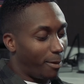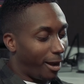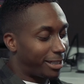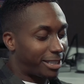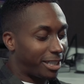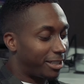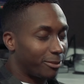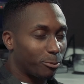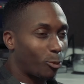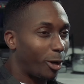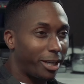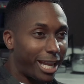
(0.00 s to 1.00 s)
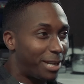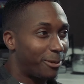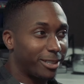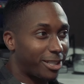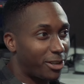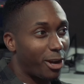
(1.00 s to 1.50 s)
but I didn't want
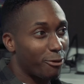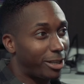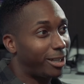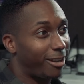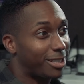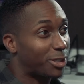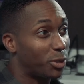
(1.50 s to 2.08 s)
anyone to know I really liked